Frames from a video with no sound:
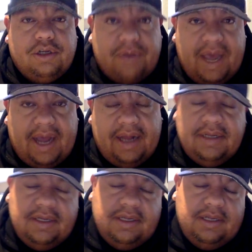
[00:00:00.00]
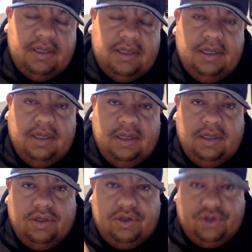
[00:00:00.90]
yeah.
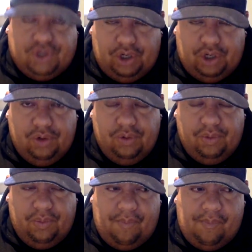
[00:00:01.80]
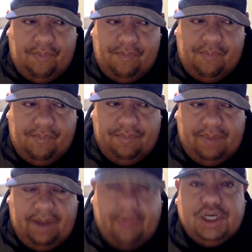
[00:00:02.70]
So
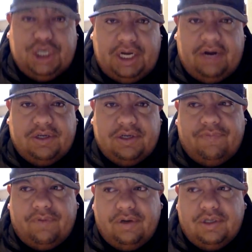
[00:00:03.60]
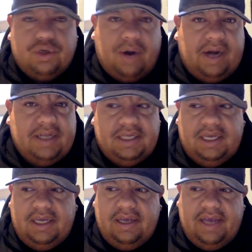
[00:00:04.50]
I want to share. So first, try to
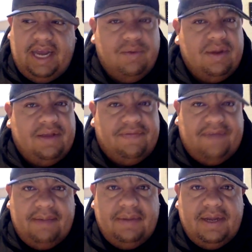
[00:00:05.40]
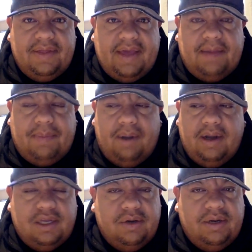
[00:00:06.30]
see anyone in the family that can
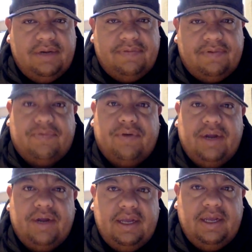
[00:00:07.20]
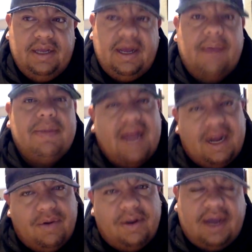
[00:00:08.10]
probably do it for free. I mean, I
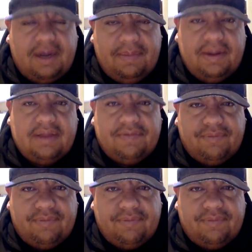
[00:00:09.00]
know I talk about